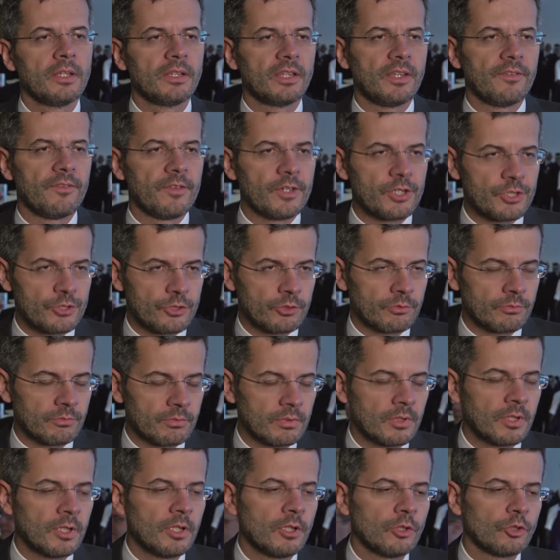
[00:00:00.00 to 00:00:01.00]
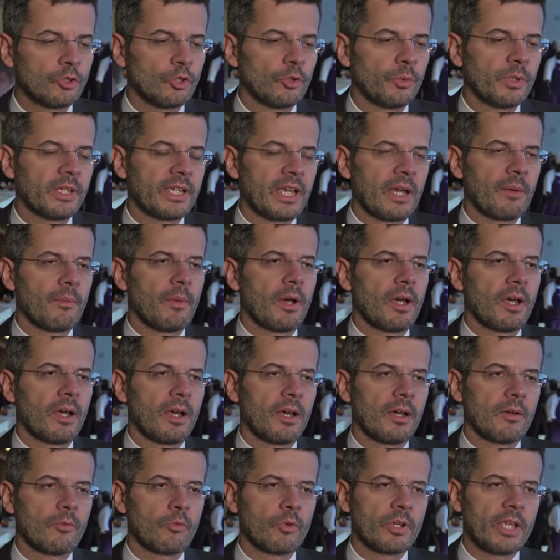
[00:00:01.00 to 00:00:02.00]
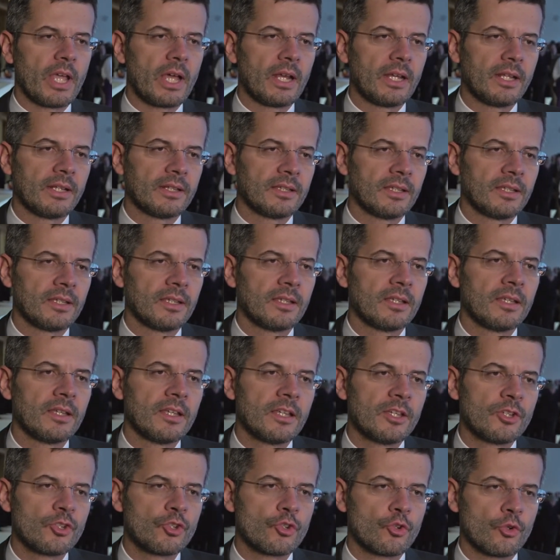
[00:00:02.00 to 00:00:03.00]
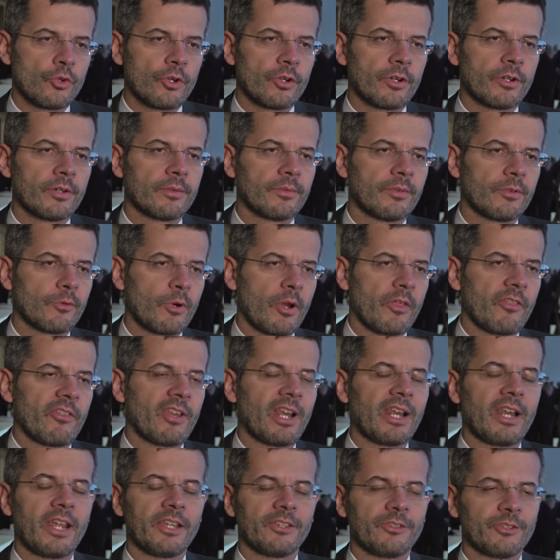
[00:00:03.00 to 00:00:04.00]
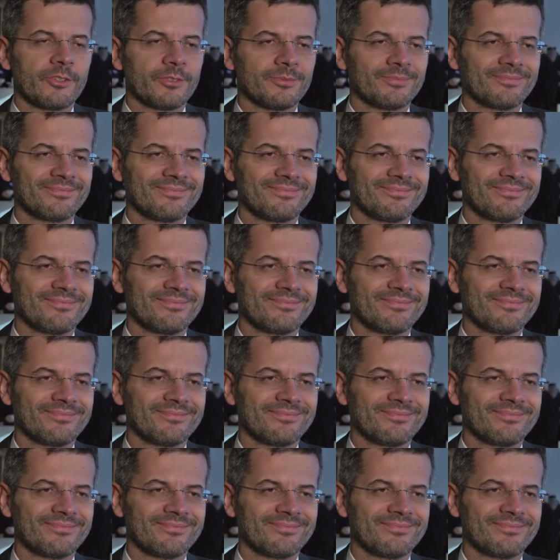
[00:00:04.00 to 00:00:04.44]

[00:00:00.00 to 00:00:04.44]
the vision to become a reality sooner rather than later.